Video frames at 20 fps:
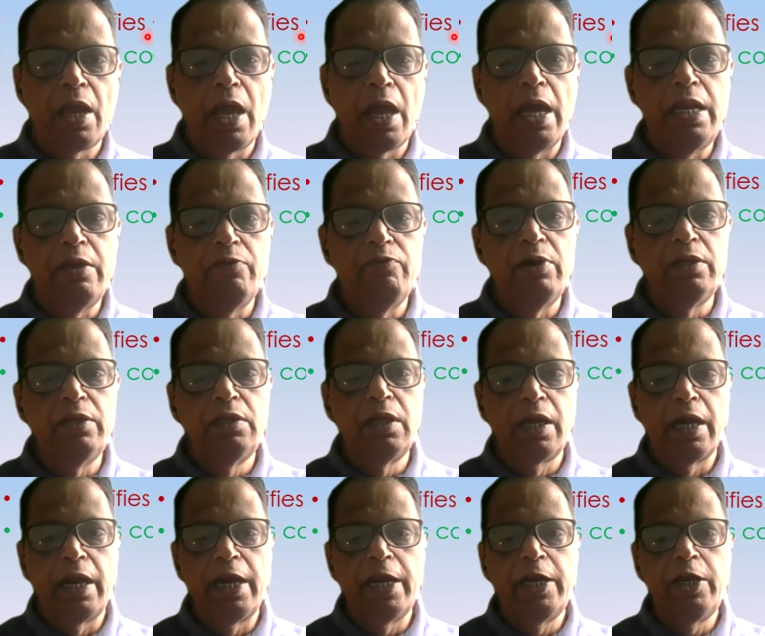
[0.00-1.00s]
And even
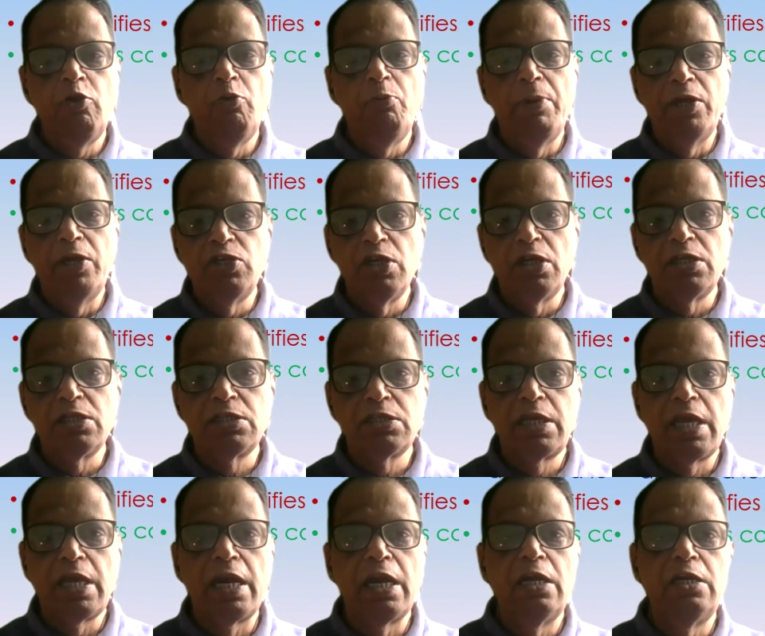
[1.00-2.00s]
the corrective
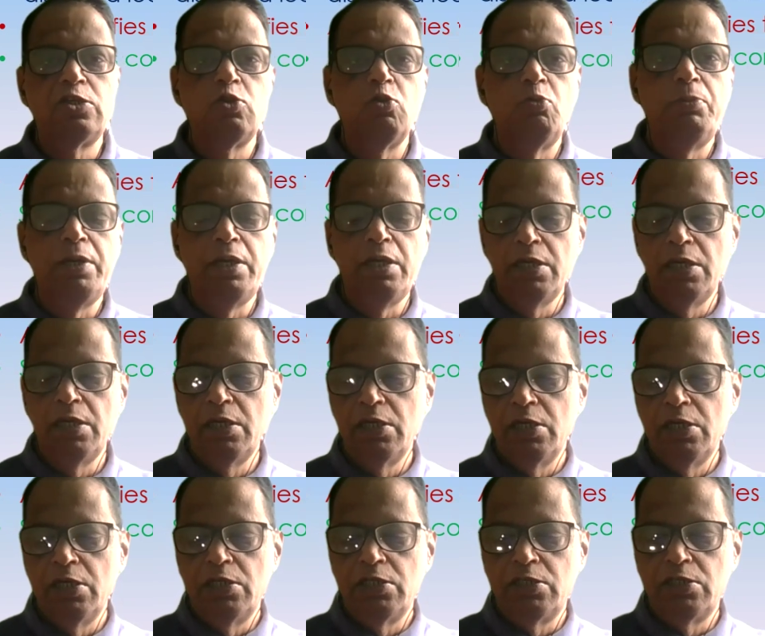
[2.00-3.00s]
measures can also be
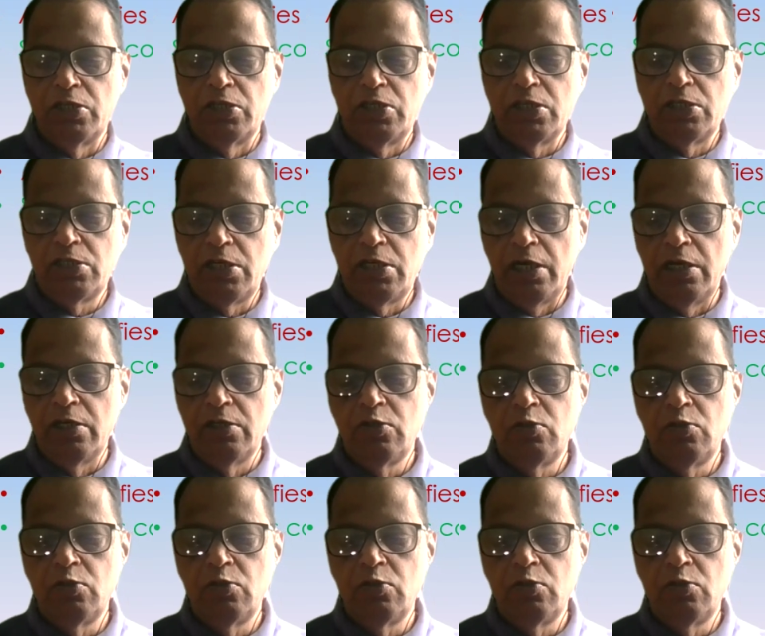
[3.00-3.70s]
suggested.